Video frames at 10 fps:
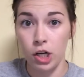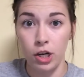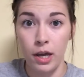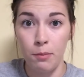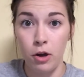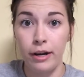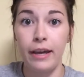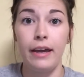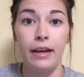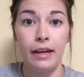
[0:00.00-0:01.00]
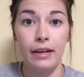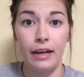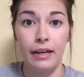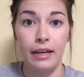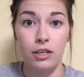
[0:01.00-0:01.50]
your name on it and
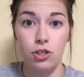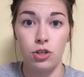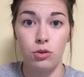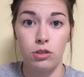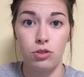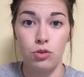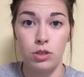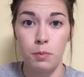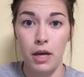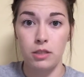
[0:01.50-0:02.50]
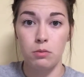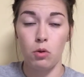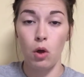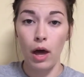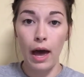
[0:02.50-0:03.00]
I get it to you as soon as possible.